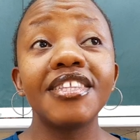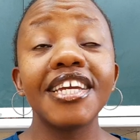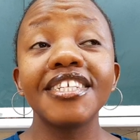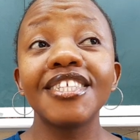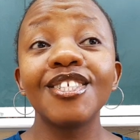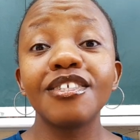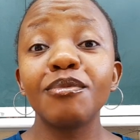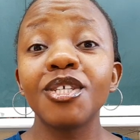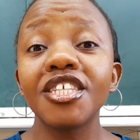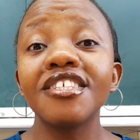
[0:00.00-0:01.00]
like these are some
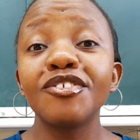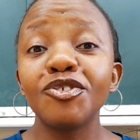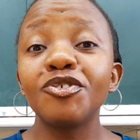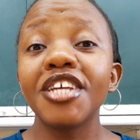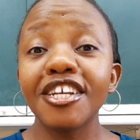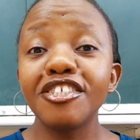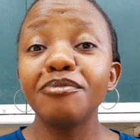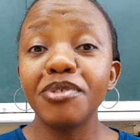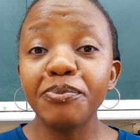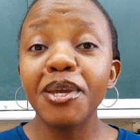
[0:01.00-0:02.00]
of the things that you should actually
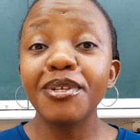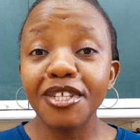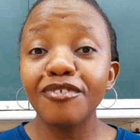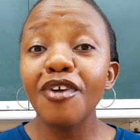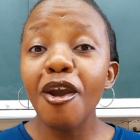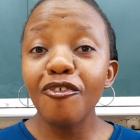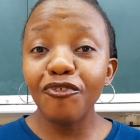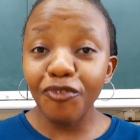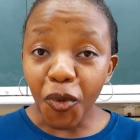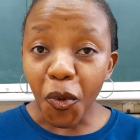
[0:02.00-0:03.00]
prepare yourself
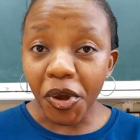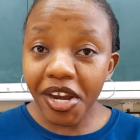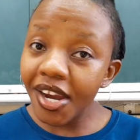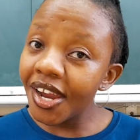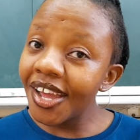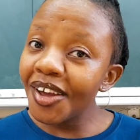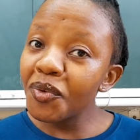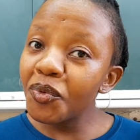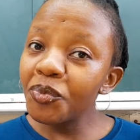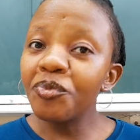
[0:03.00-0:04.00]
for
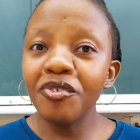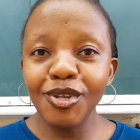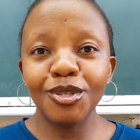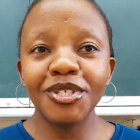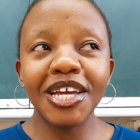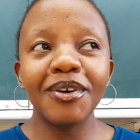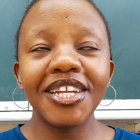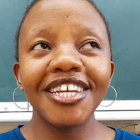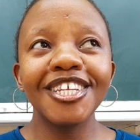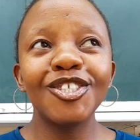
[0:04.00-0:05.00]
moving to Taiwan.
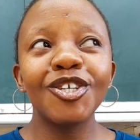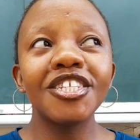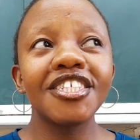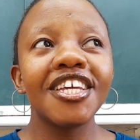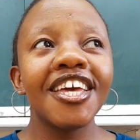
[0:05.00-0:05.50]
Like it's not